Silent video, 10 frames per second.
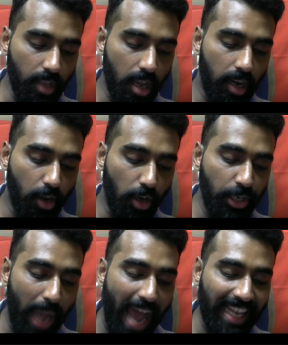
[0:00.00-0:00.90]
according
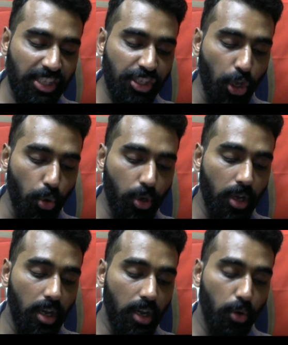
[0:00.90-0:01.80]
to Alex Crook,
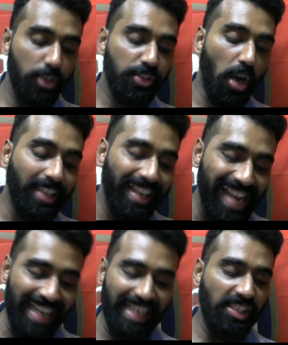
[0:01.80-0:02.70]
who has got the
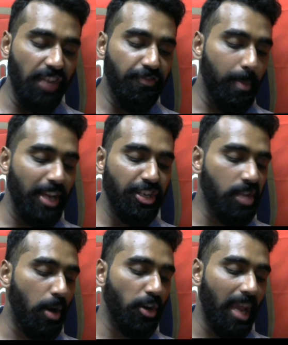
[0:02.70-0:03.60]
latest information
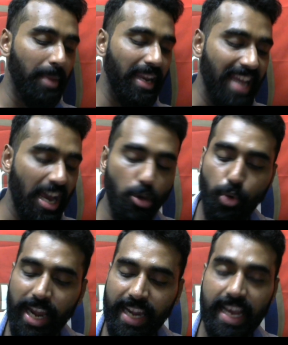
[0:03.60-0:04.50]
about Emiliano
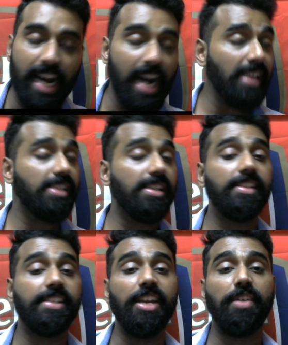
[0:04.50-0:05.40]
Buendia,
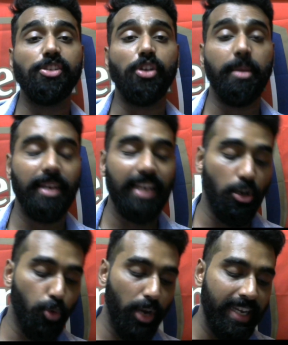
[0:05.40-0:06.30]
Arsenal's interest on
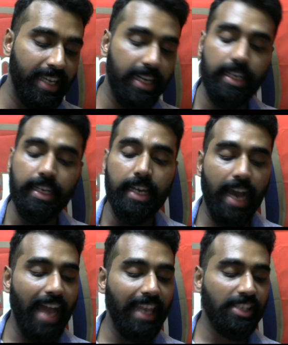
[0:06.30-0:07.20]
Emiliano Buendia,
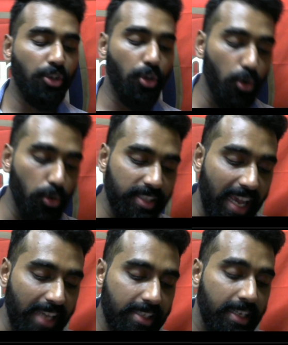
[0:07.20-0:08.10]
Alex Crook
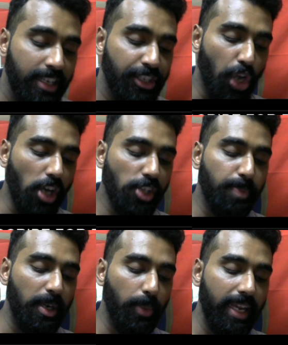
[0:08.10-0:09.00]
says talks
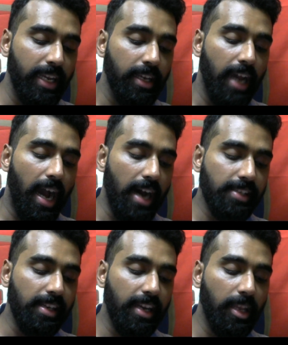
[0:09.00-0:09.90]
between
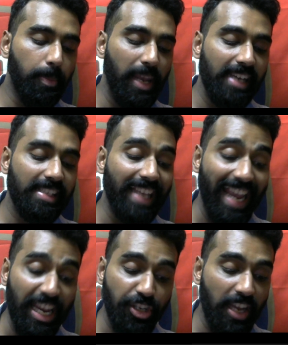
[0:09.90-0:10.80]
Arsenal and the player's
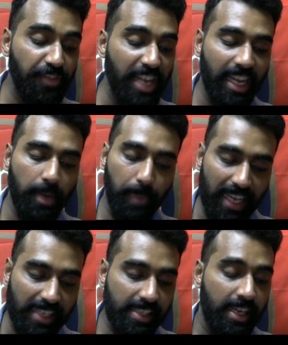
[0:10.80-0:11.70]
agent have taken
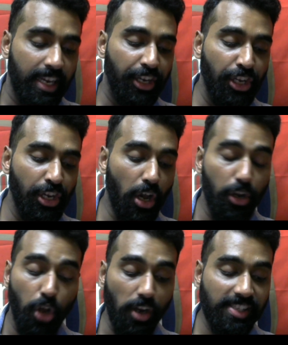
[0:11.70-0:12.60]
place.
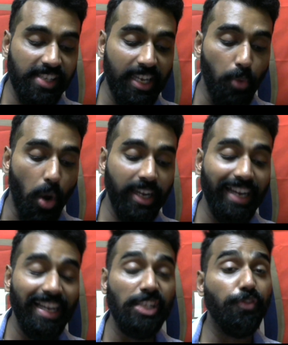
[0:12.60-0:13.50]
Norwich City want
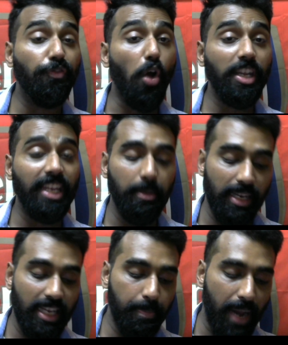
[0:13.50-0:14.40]
at least 40
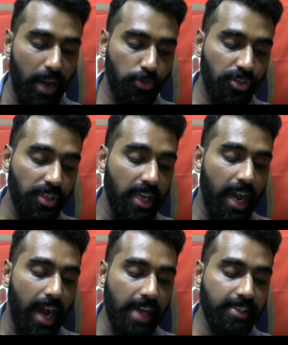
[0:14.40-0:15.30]
million pounds.
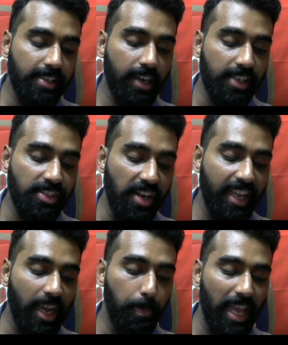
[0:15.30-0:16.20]
Arsenal are
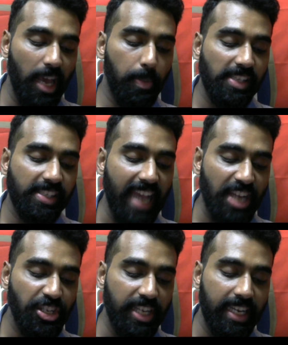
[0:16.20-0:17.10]
considering a player plus
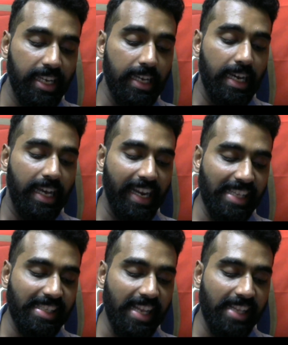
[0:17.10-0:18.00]
cash deal.
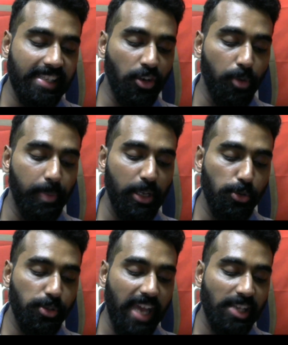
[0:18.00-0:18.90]
Reiss Nelson could be
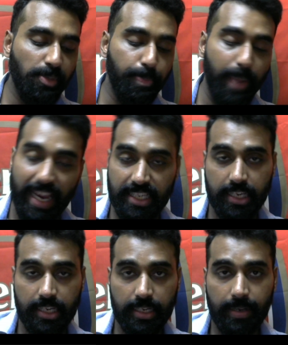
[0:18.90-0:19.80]
used as bait.
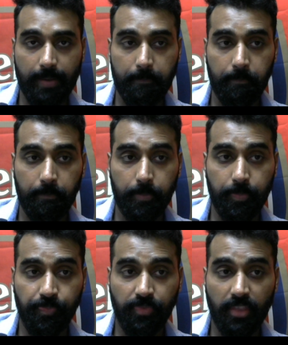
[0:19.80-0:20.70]

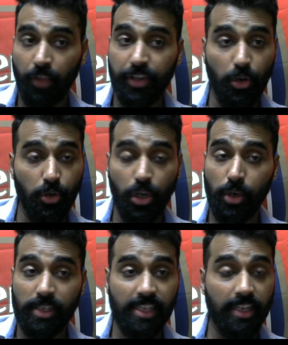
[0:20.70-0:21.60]
Now, we don't know
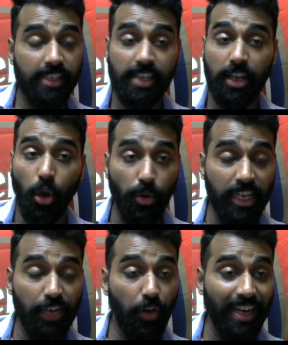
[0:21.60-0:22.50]
is it's a loan
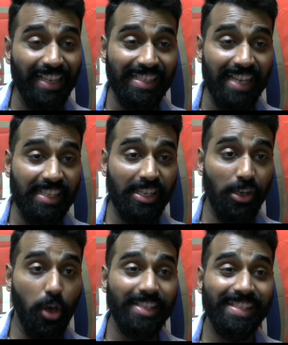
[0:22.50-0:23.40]
deal for Reiss Nelson
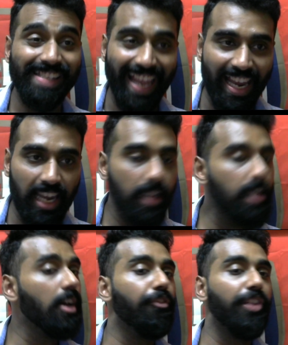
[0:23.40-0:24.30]
or a sale.
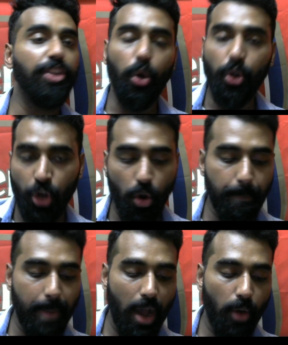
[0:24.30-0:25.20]
We don't know
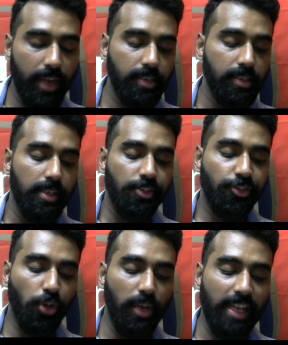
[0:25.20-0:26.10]
about it.
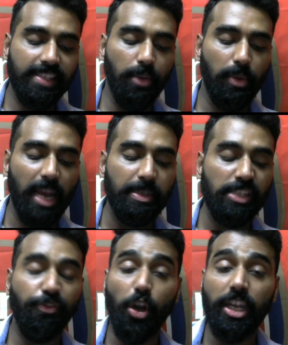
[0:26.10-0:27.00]
So let's see what happens.
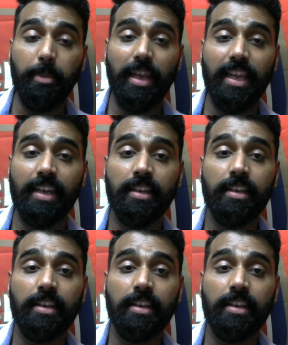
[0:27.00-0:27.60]
40 million